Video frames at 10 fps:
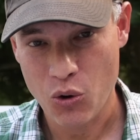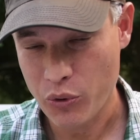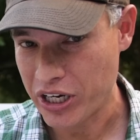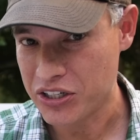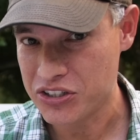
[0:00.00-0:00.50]

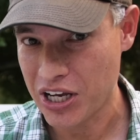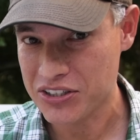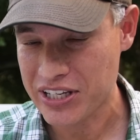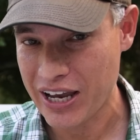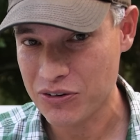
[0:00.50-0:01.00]
When it
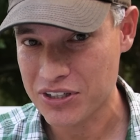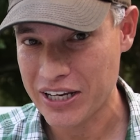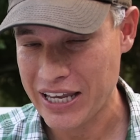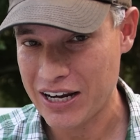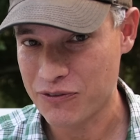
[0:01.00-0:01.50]
does count,
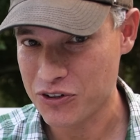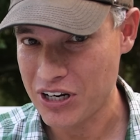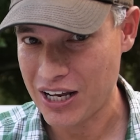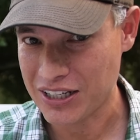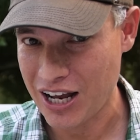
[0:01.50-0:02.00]
again, if you're
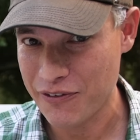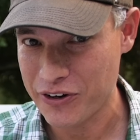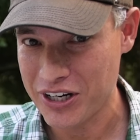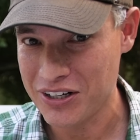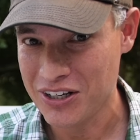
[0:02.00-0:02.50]
not
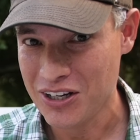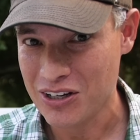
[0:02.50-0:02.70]
confident,